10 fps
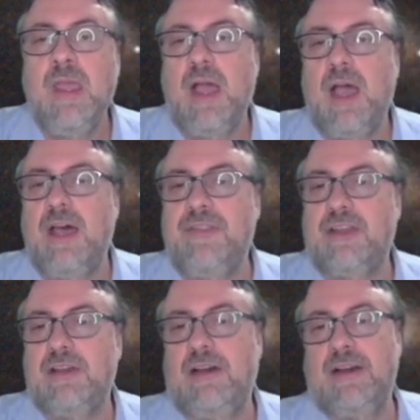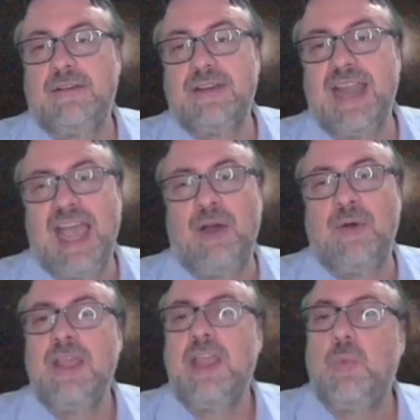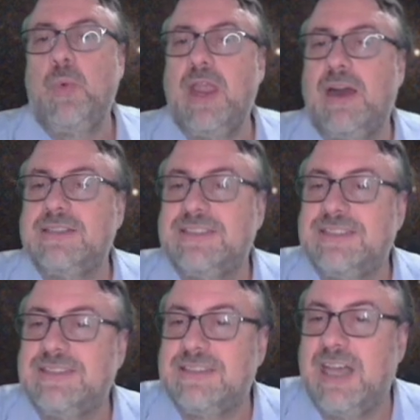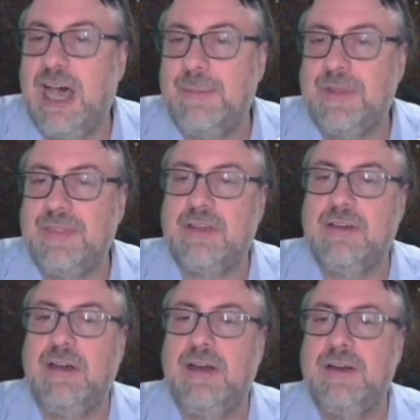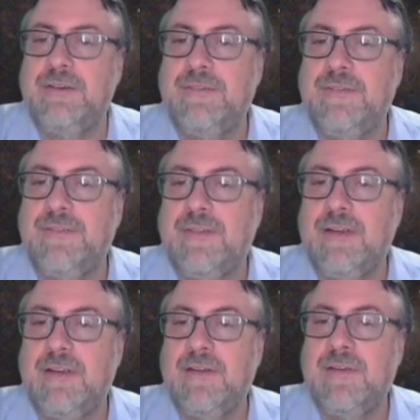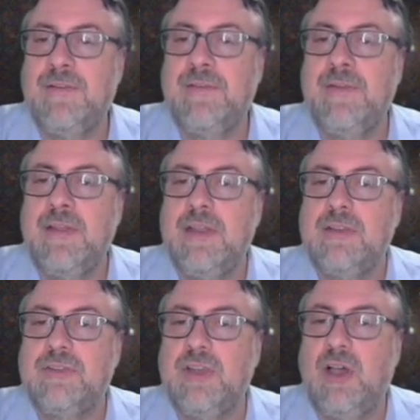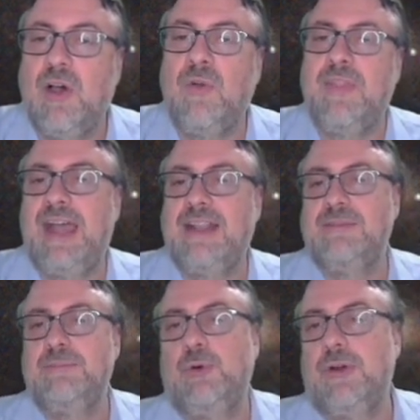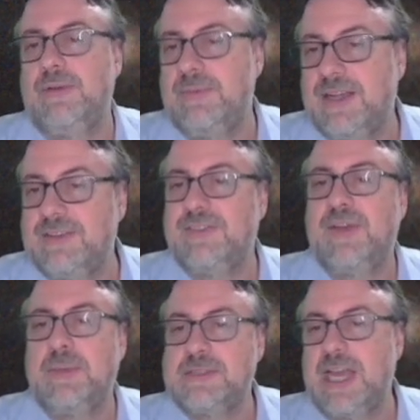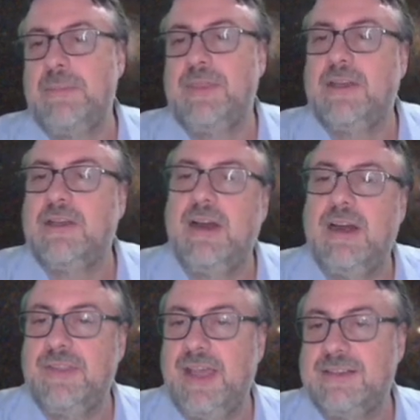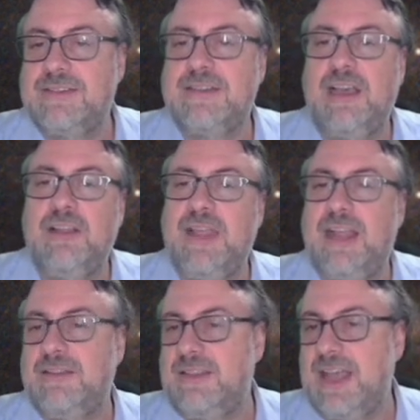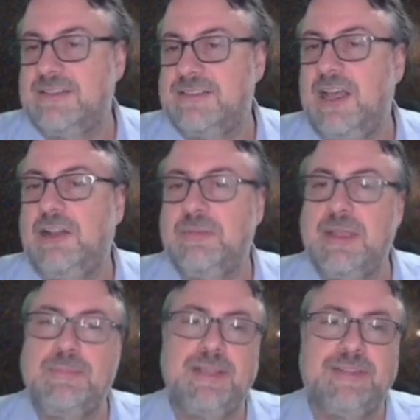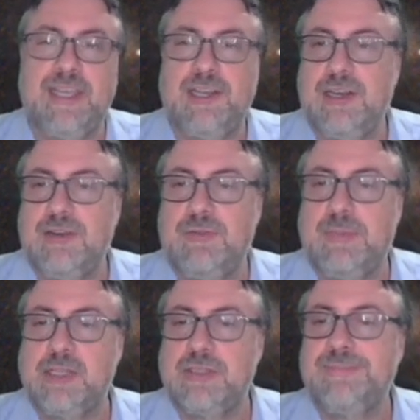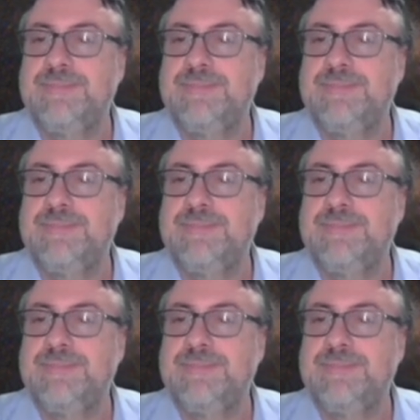the car. Now, we are stopping the car. So that's important because if I'm stopping the car, that's telling me a piece of hidden information.